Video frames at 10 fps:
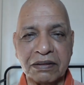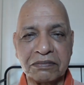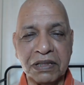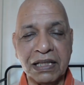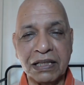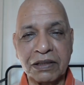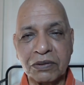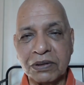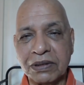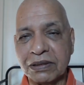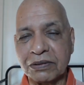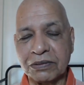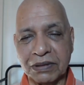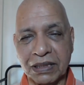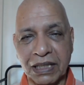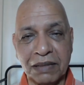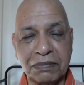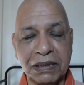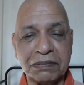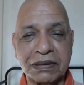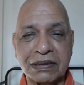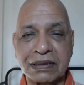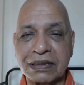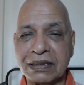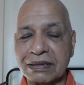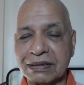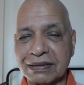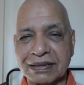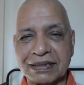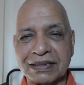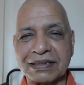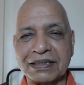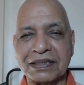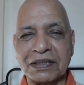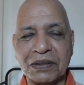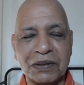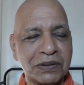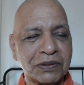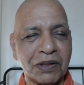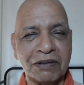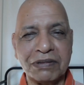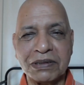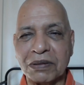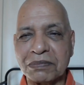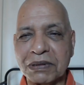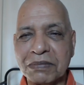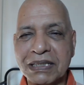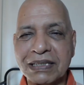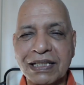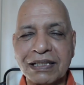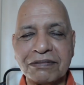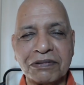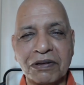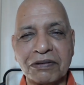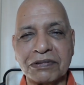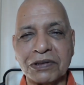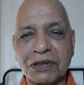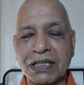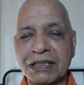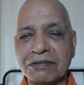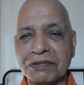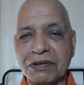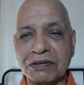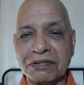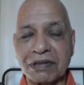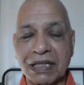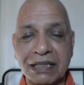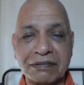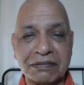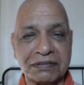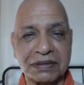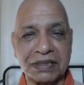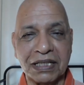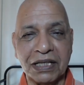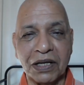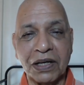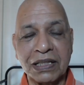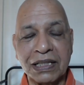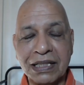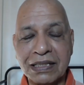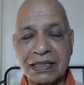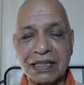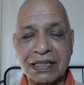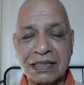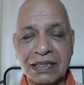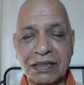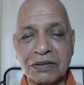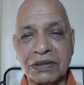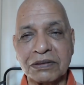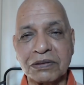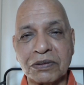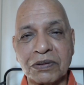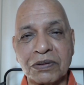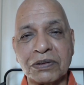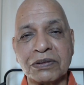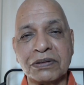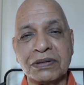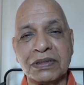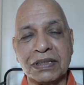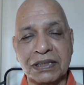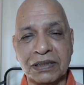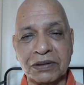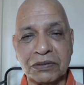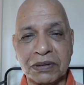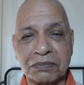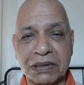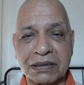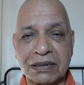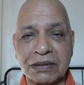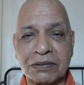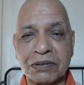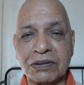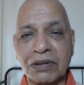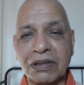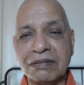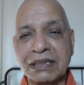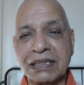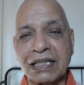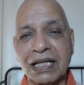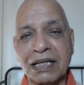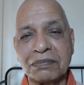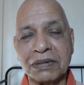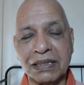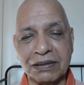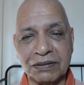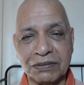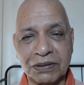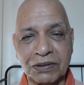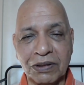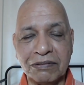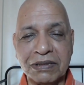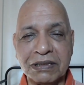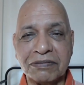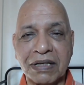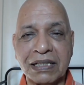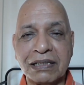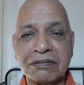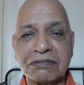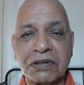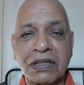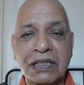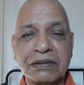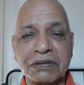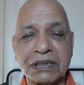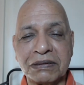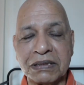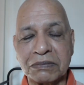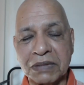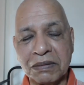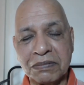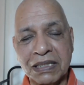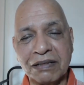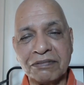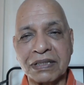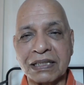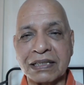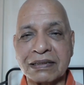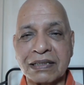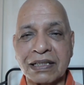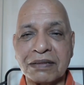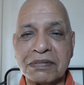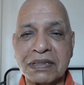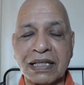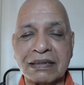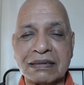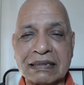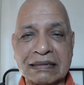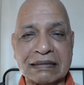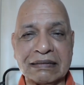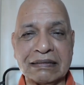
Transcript: Will he grow into a happy person who is always optimistic, full of joy, full of drive? Or is he going to grow into a person who is always unhappy, who is always finding fault with himself and his circumstances,